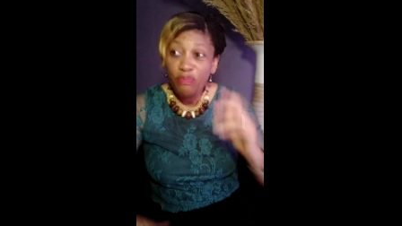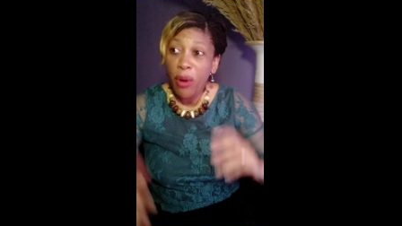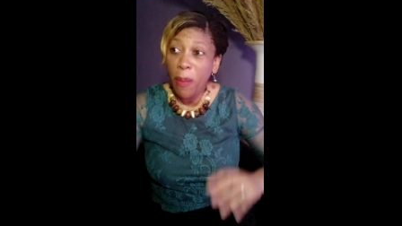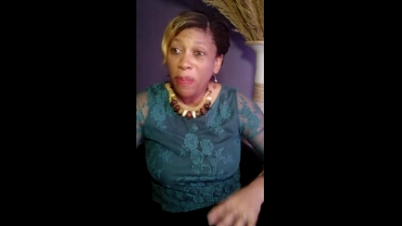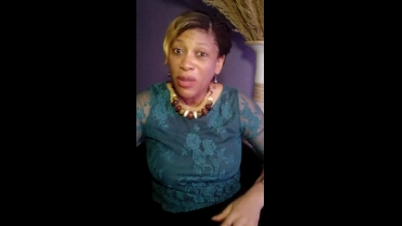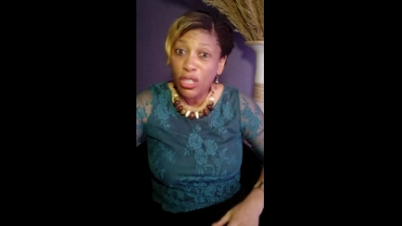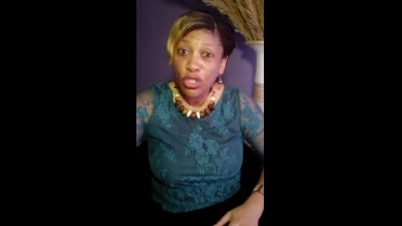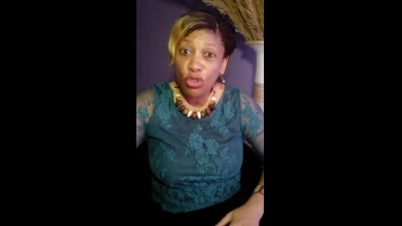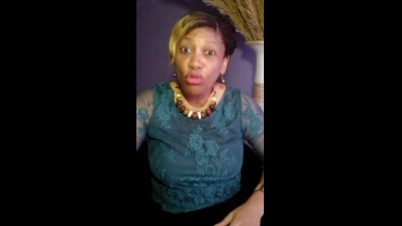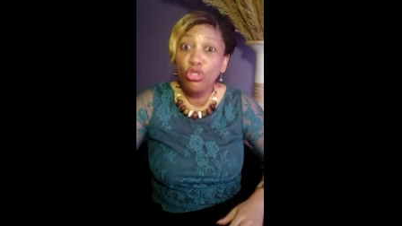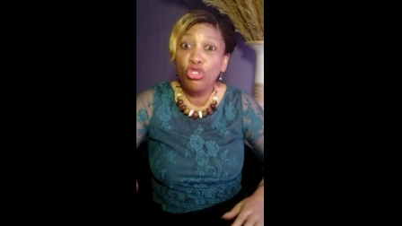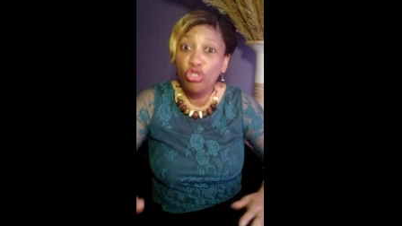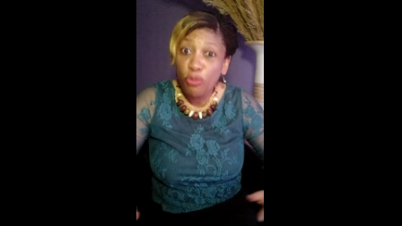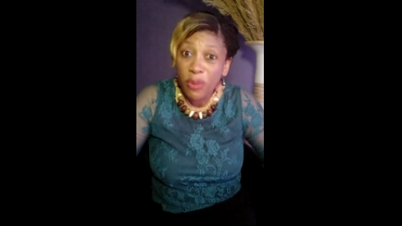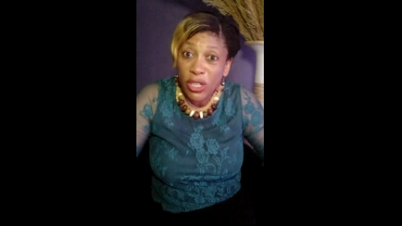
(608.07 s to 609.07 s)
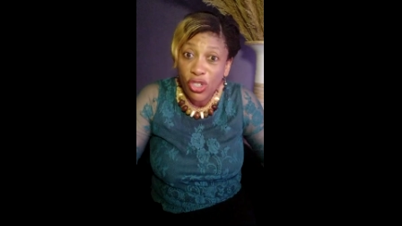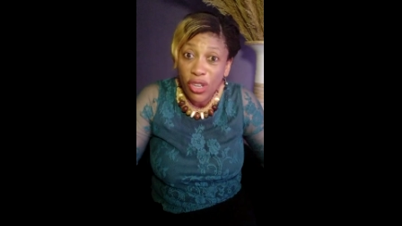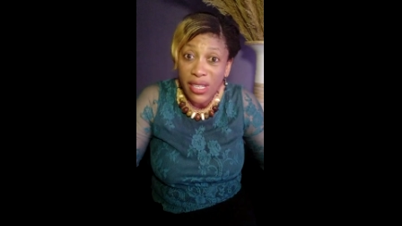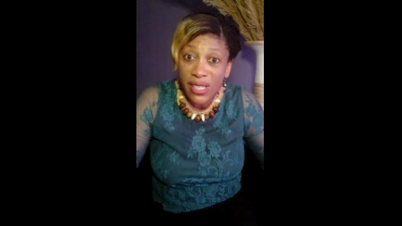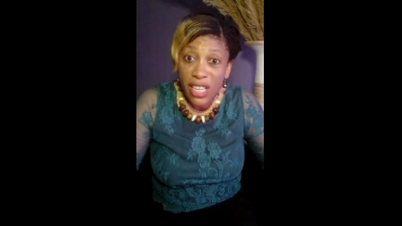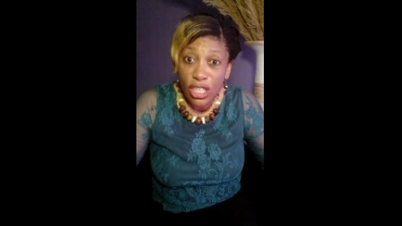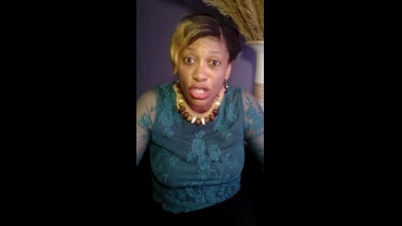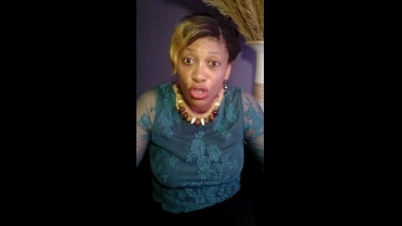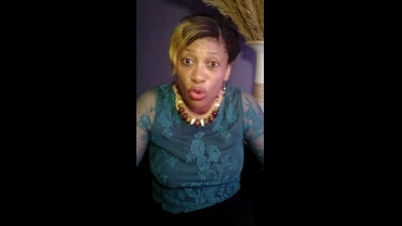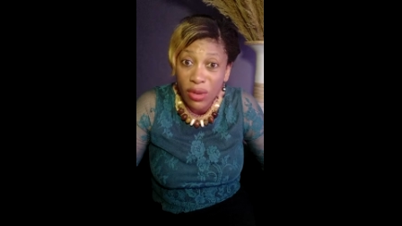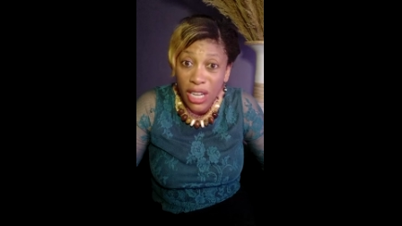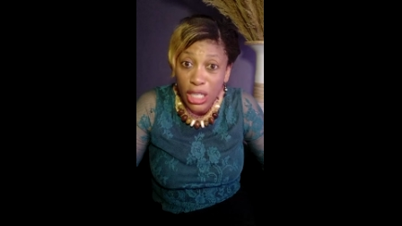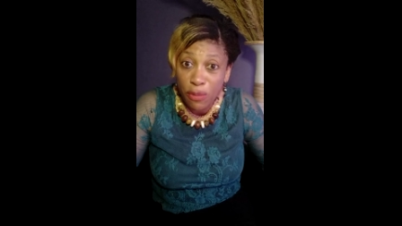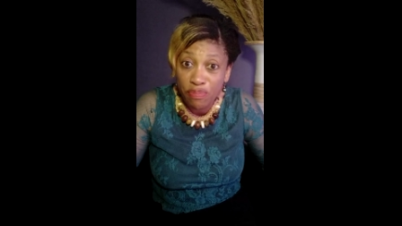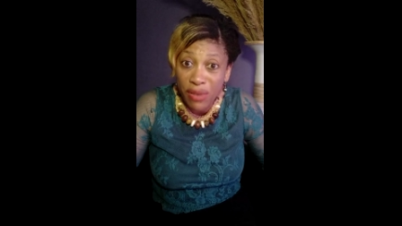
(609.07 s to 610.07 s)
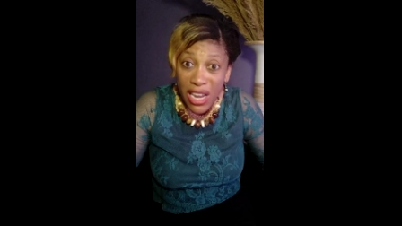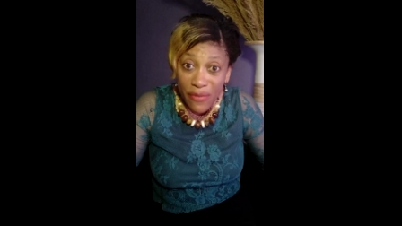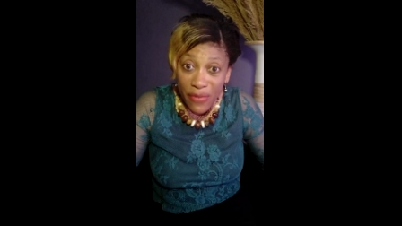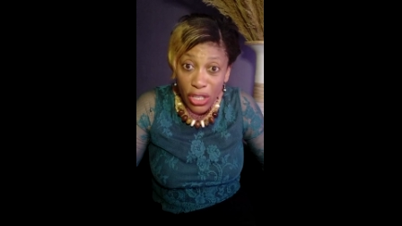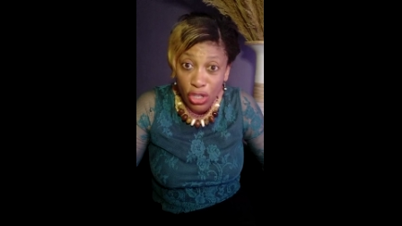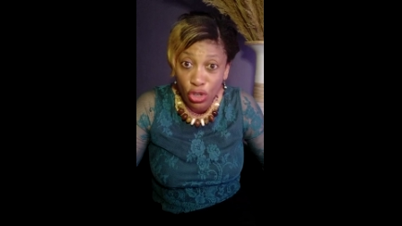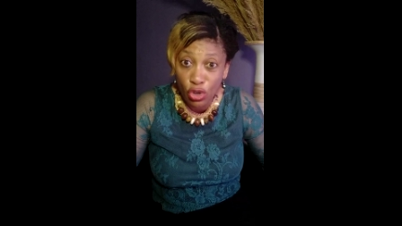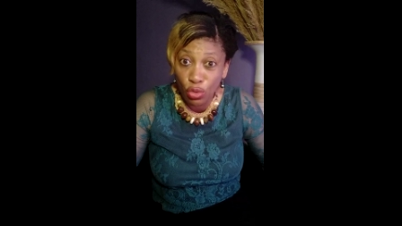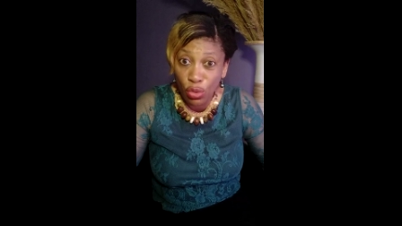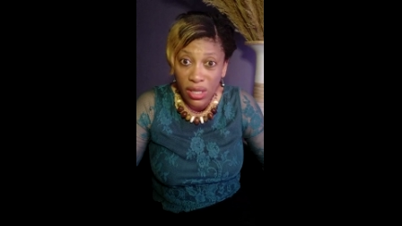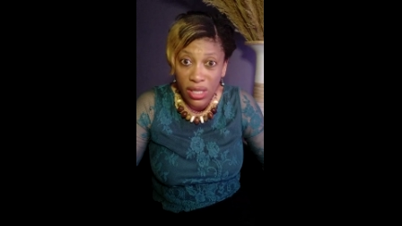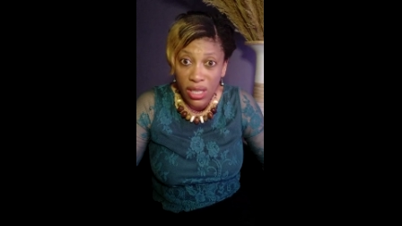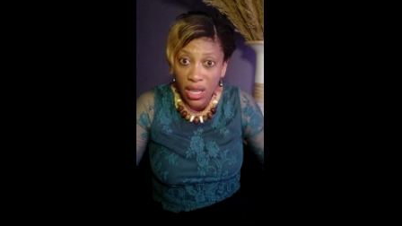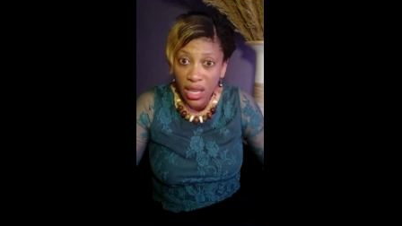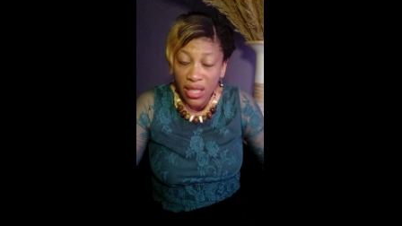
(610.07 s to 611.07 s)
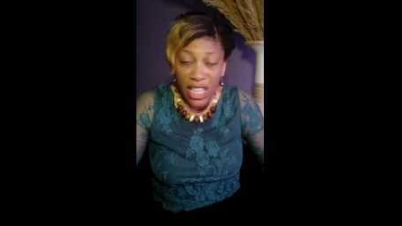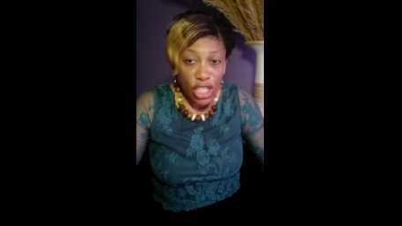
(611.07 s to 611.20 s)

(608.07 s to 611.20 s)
Public schools should be just as good as private schools.